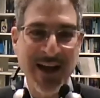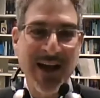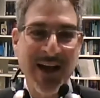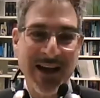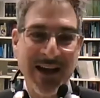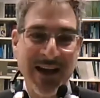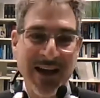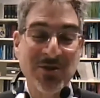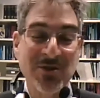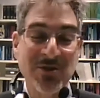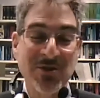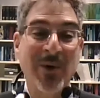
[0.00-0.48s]

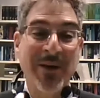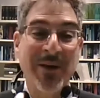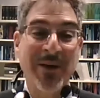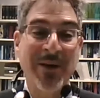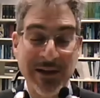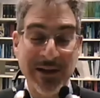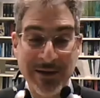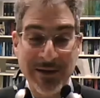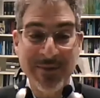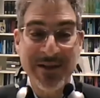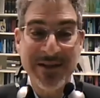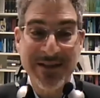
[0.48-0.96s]
as to what the
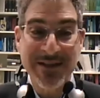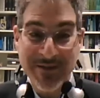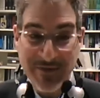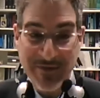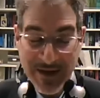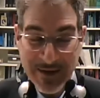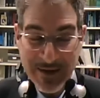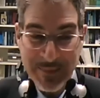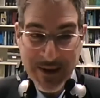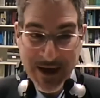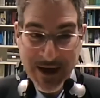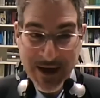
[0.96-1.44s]
limits of
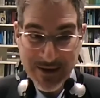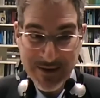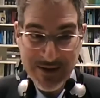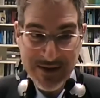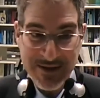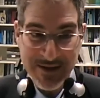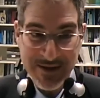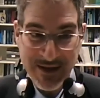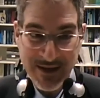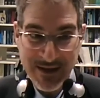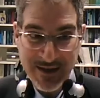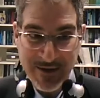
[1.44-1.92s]
their
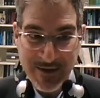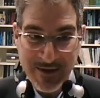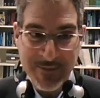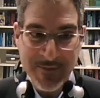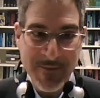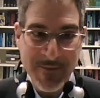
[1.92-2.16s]
powers are.